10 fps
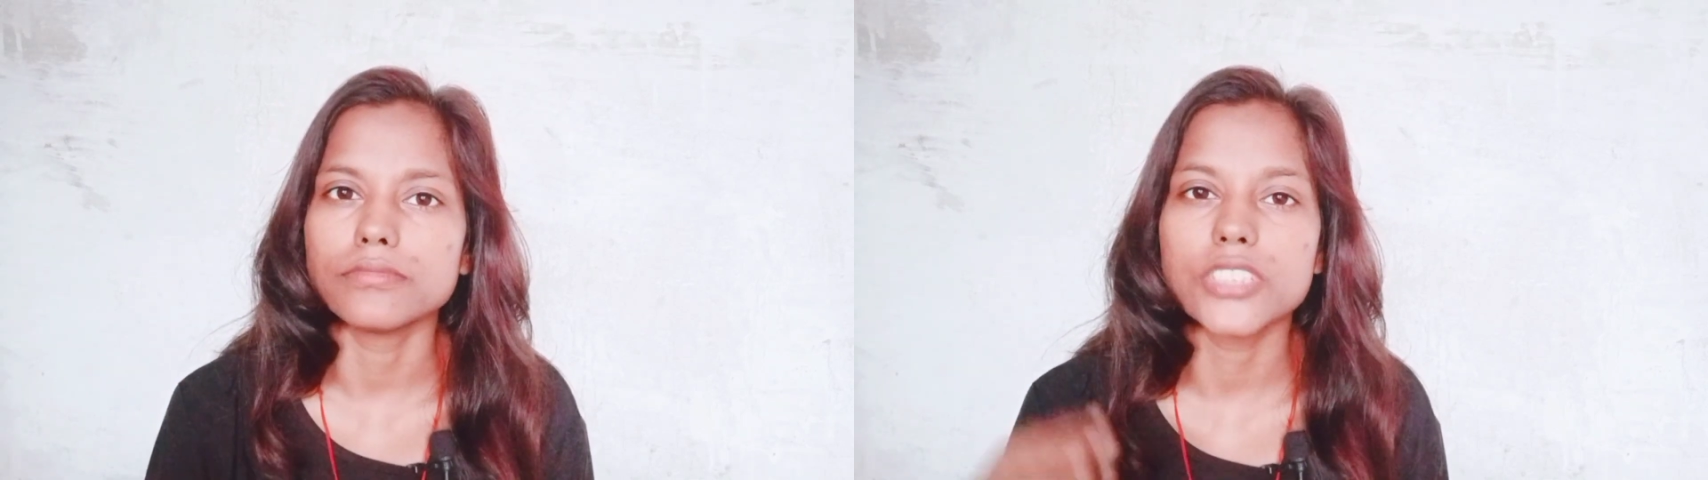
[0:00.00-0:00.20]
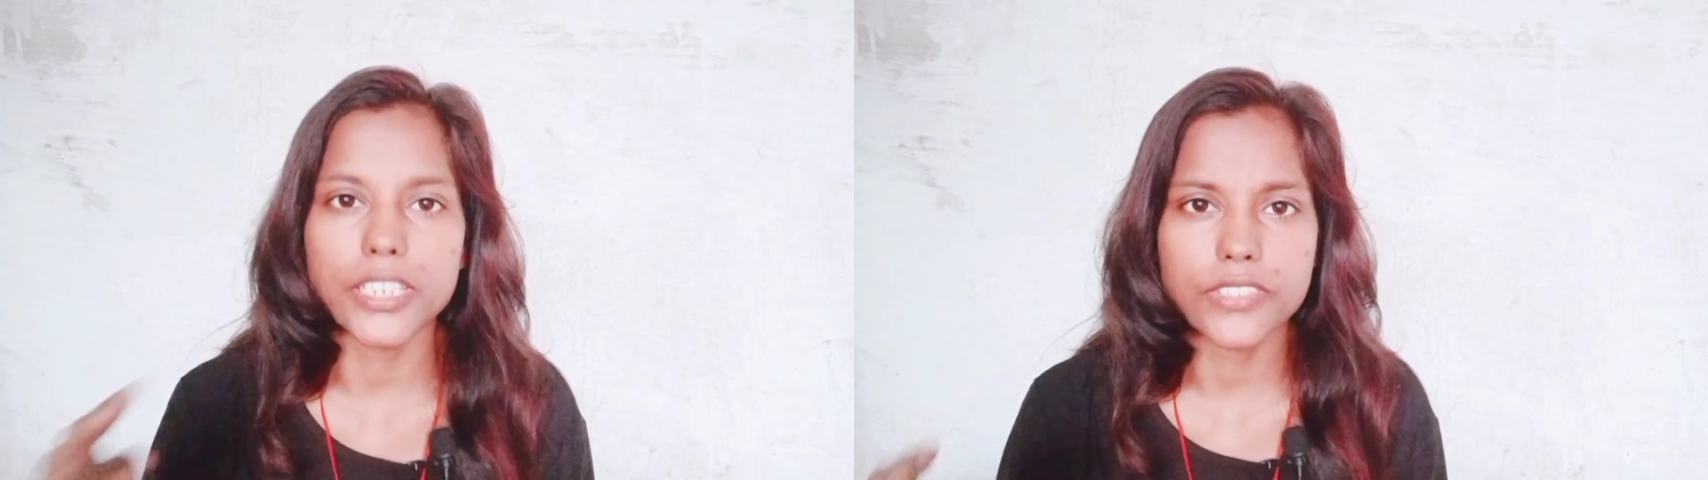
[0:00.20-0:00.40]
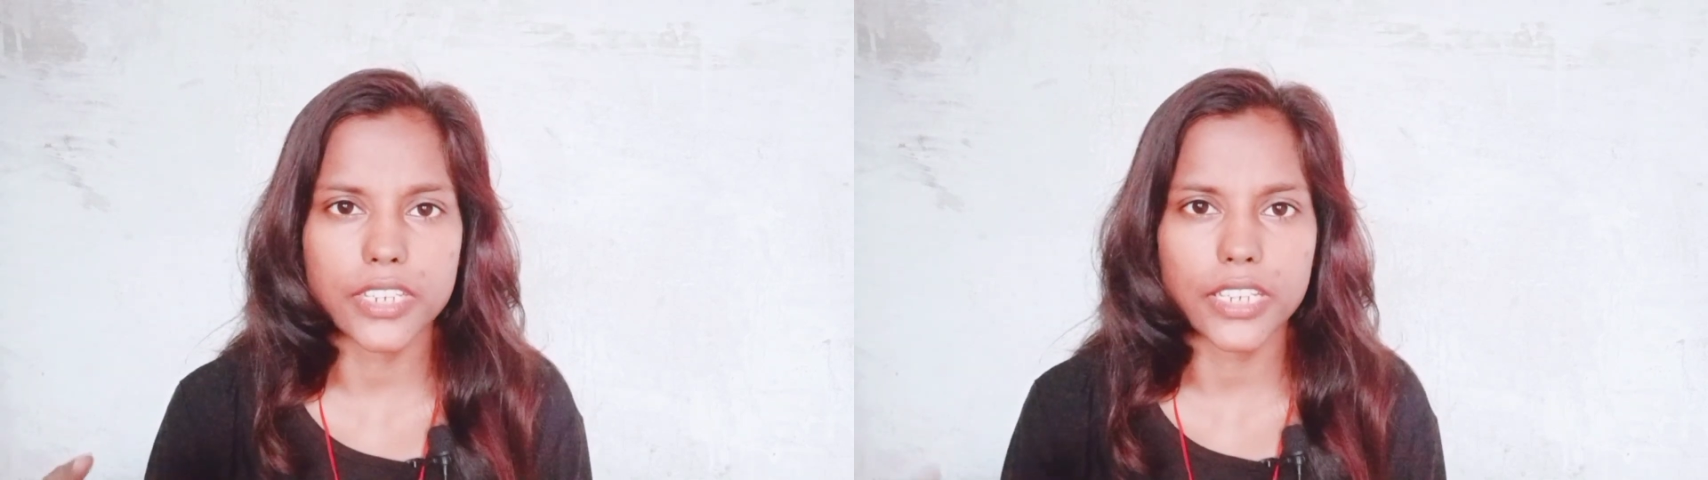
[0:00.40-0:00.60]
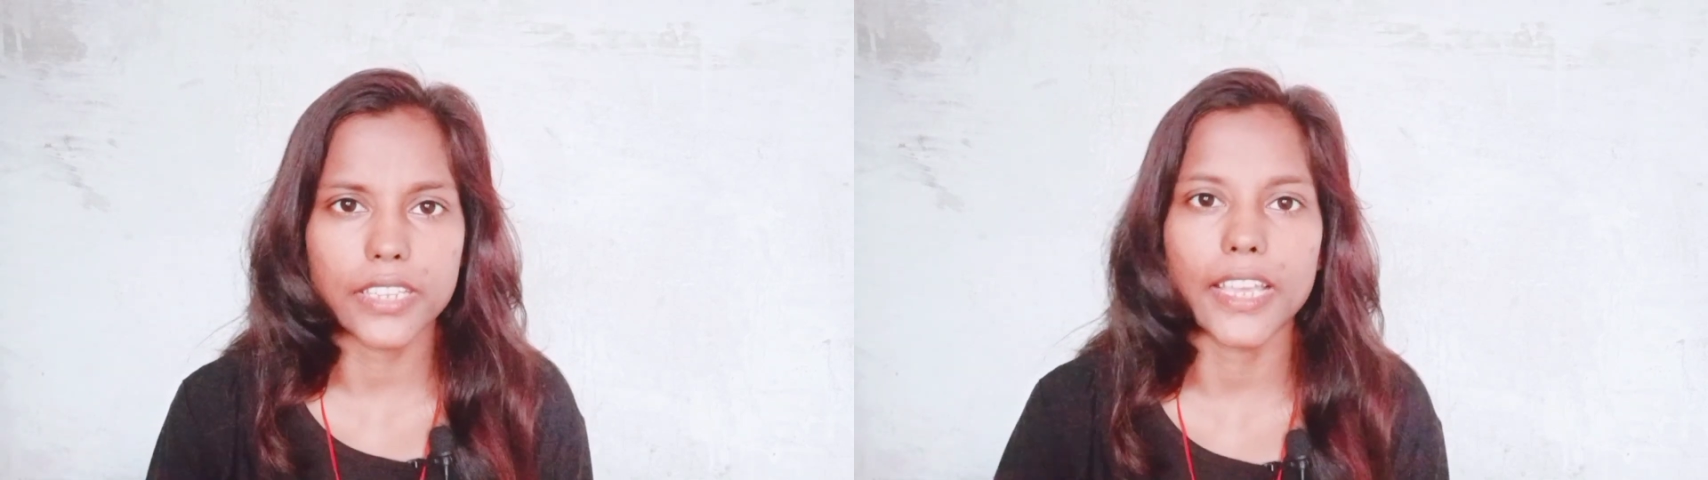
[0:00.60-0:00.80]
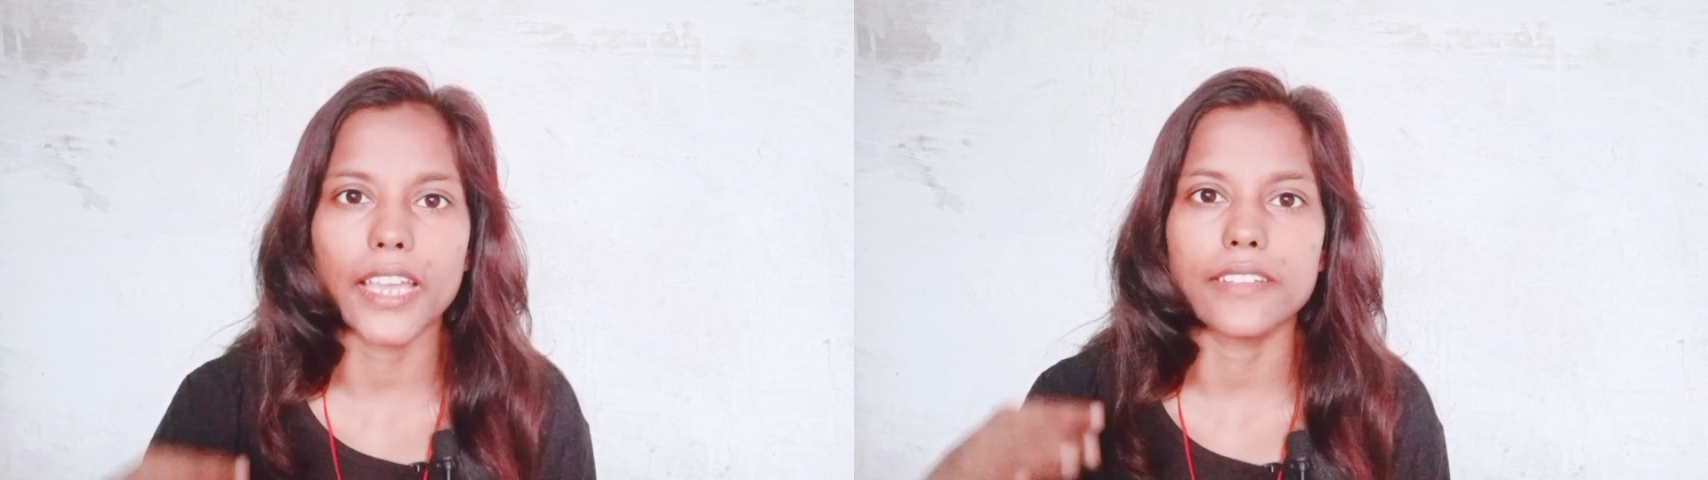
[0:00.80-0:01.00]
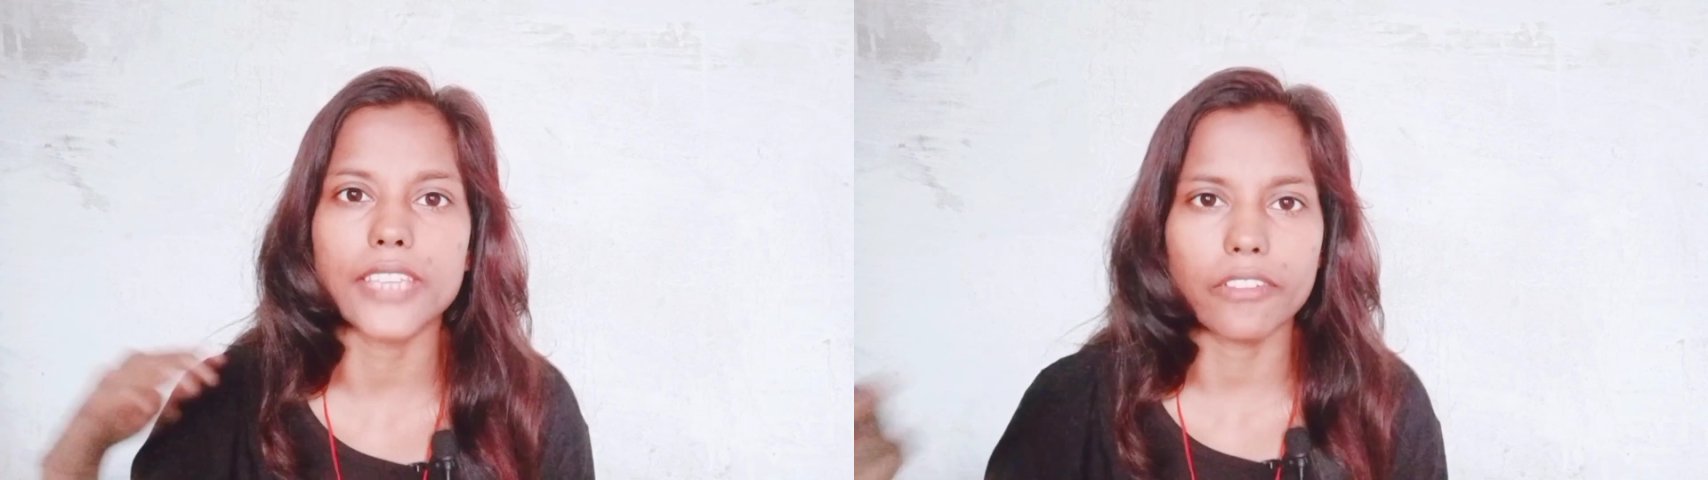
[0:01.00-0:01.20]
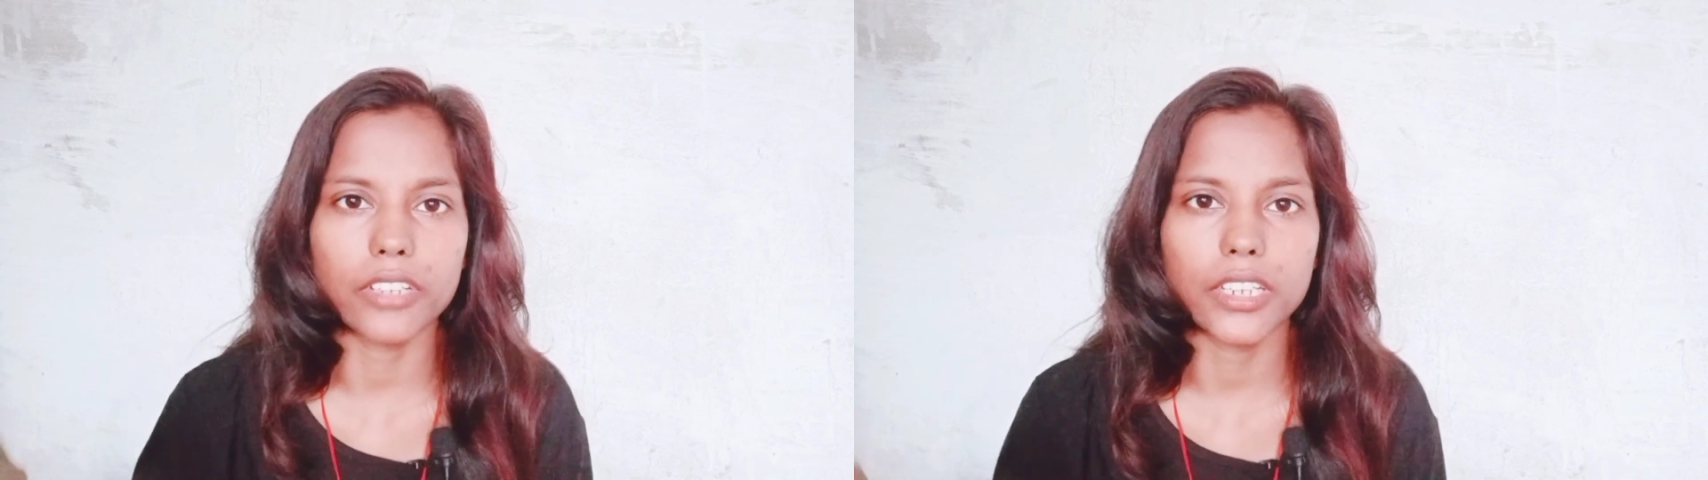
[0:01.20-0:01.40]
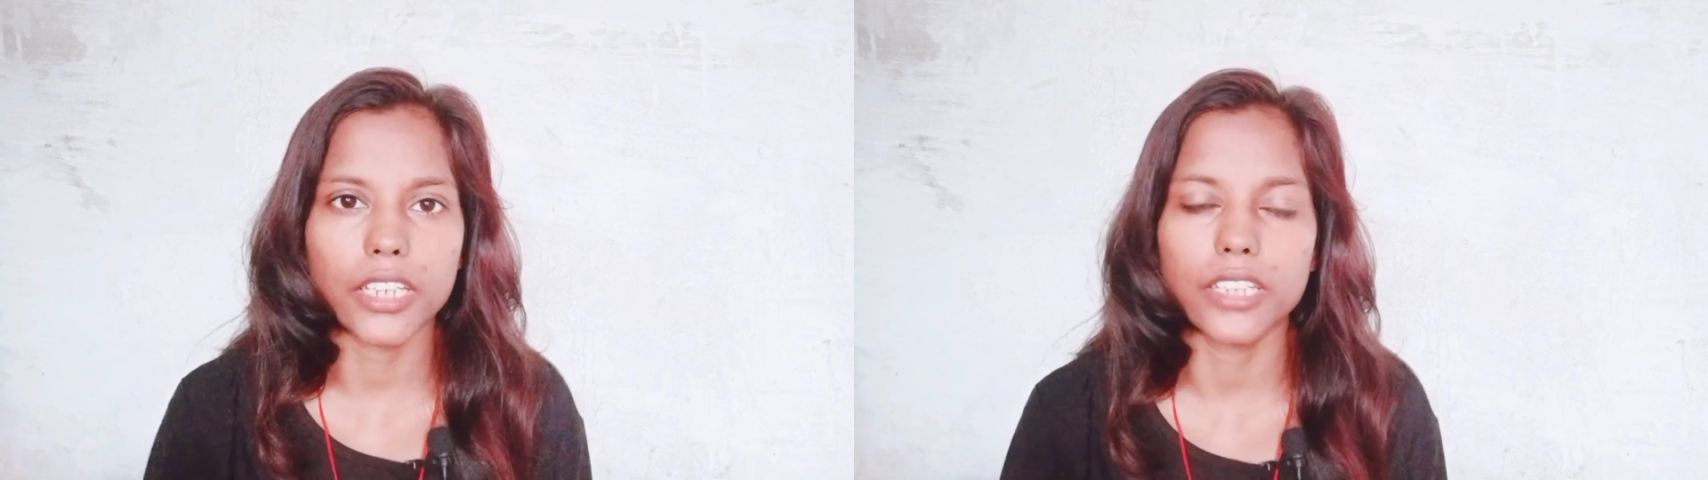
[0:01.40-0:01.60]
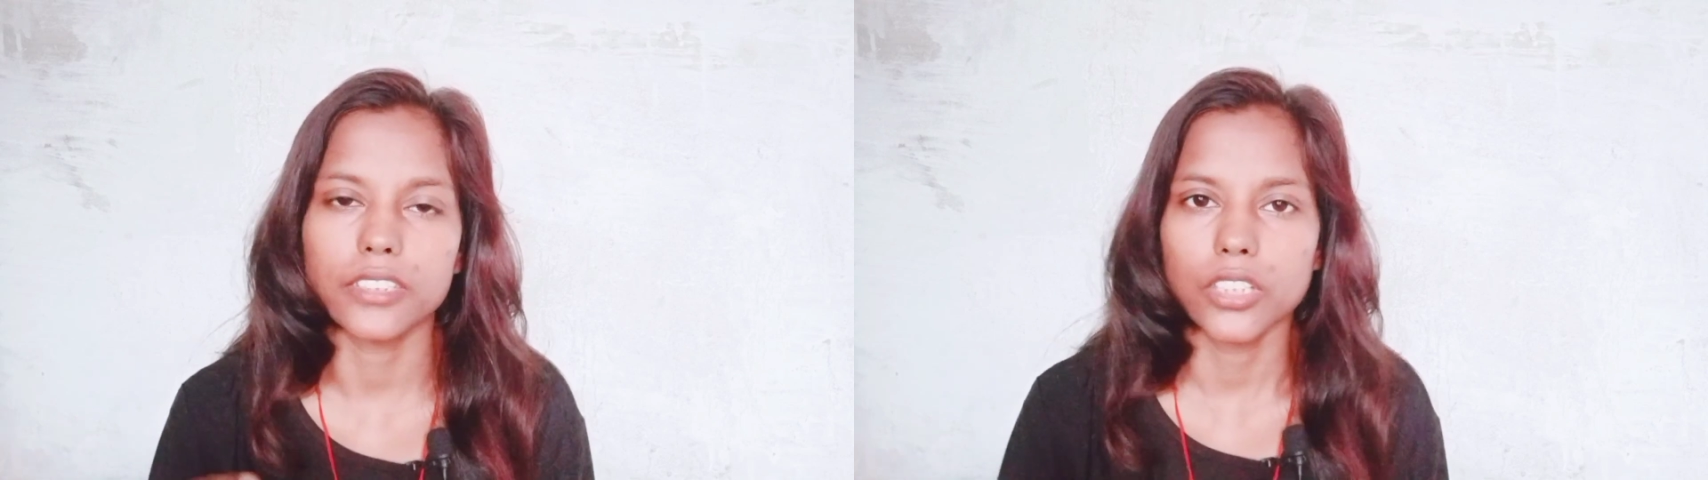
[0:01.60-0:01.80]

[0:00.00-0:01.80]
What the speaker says: 60, then 70.